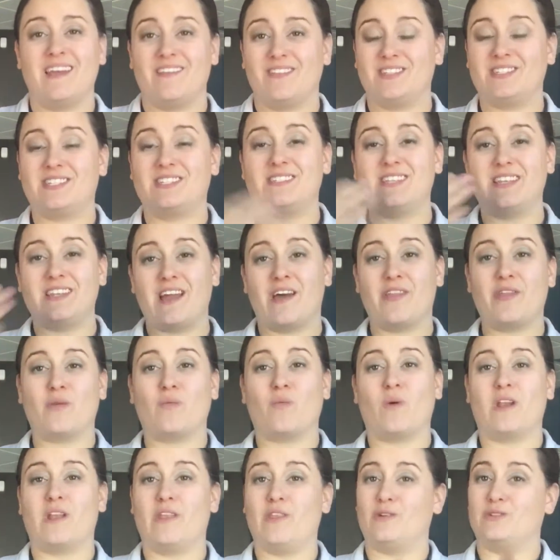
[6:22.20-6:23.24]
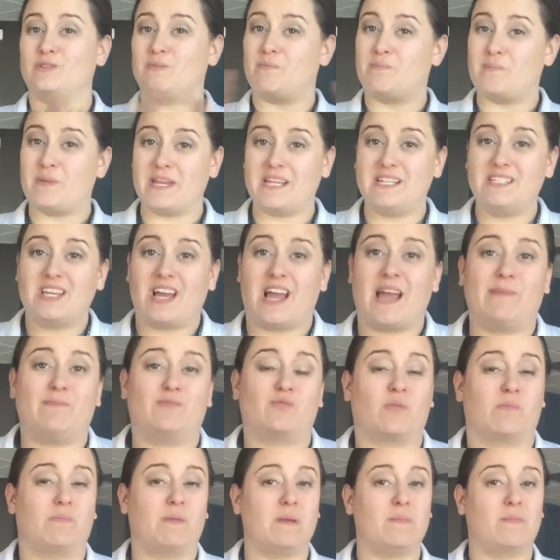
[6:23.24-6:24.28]
This is another one of those big times
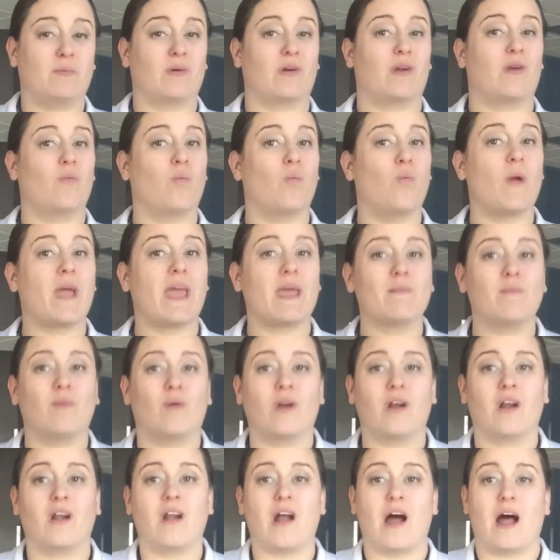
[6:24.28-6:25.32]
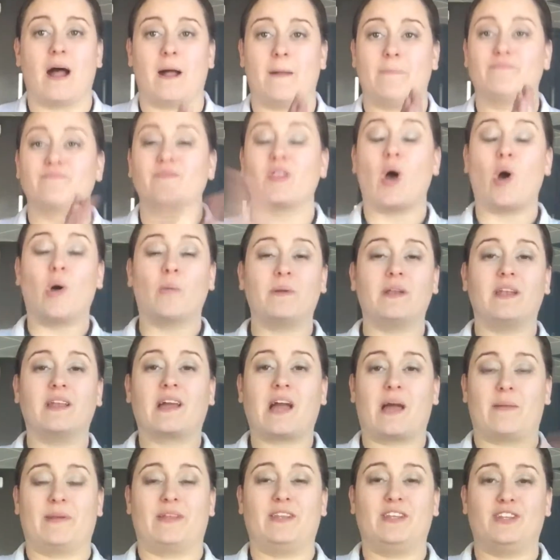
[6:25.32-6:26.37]
where people are way more um, open to
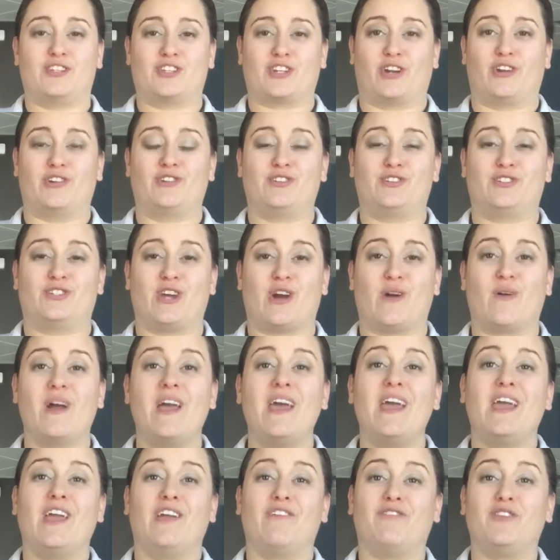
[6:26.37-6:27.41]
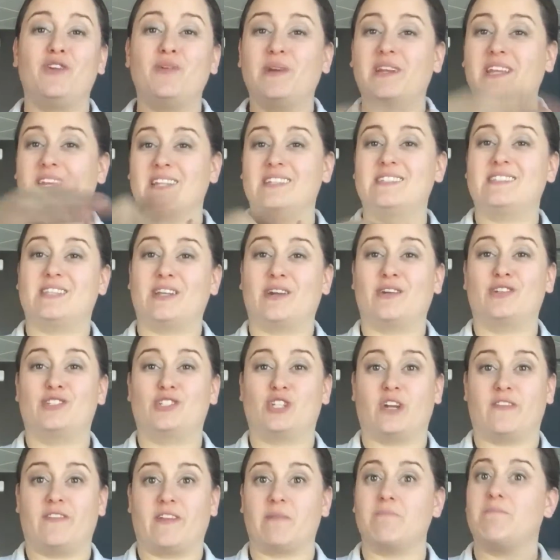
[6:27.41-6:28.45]
coming to church. So, if you would consider
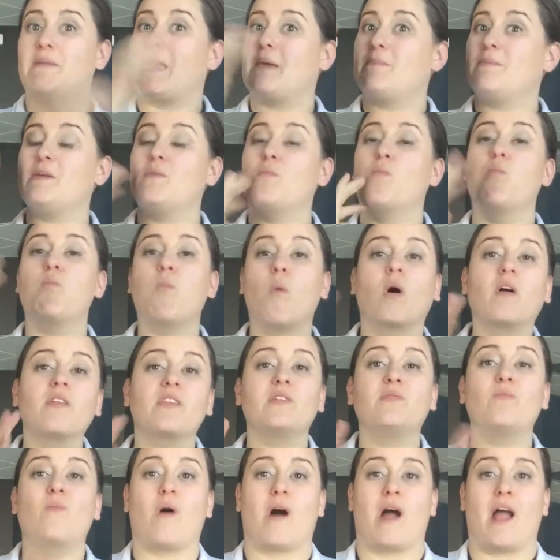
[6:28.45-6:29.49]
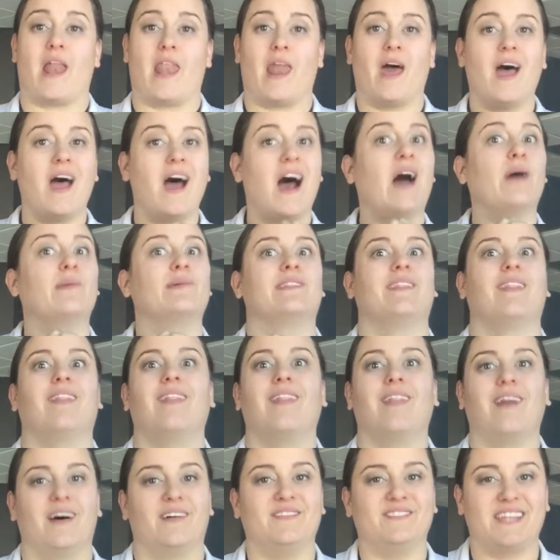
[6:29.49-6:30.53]
serving maybe more than one, I would
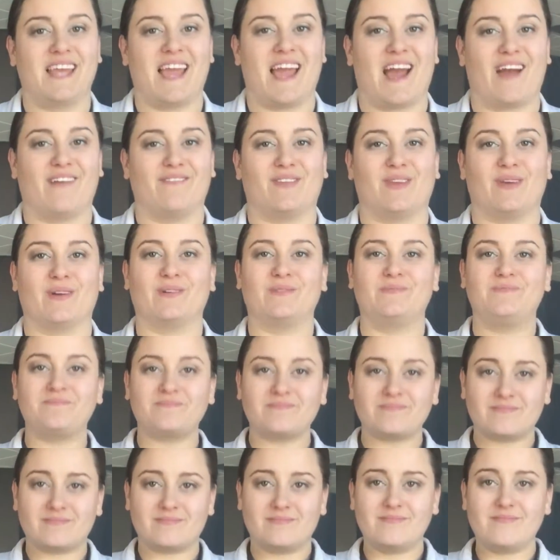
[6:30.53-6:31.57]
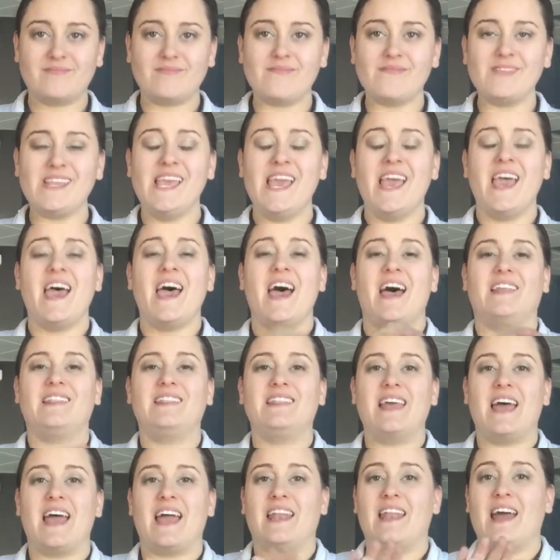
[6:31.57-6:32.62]
love to have you.
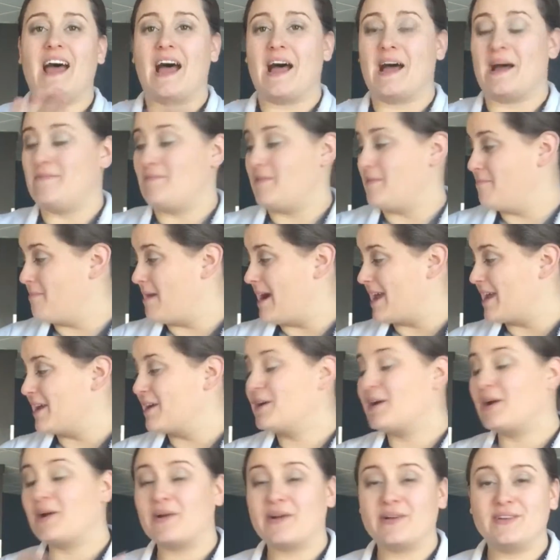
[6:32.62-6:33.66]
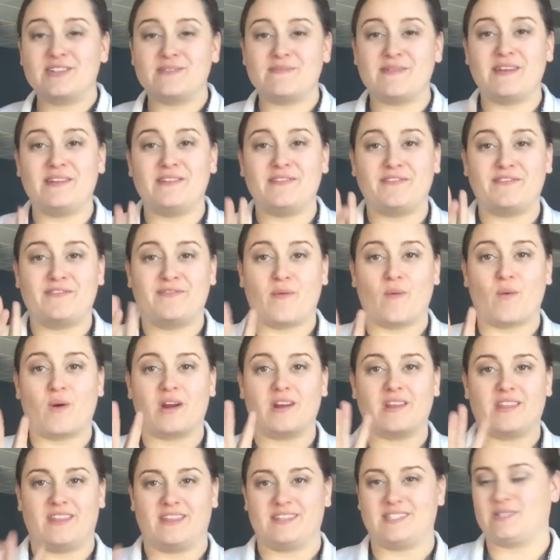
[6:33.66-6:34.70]
And then um, my encouragement
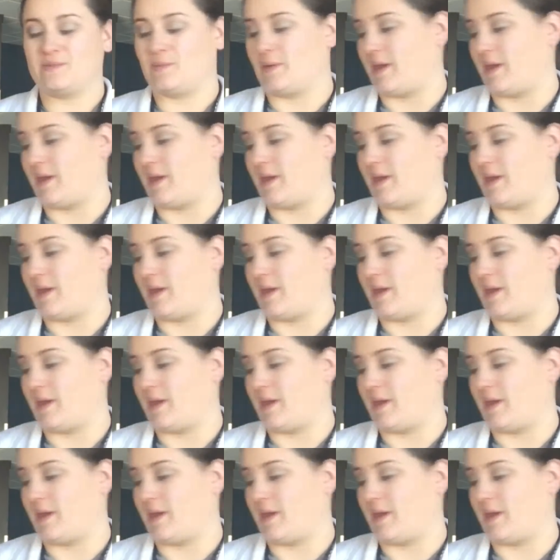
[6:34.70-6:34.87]
for this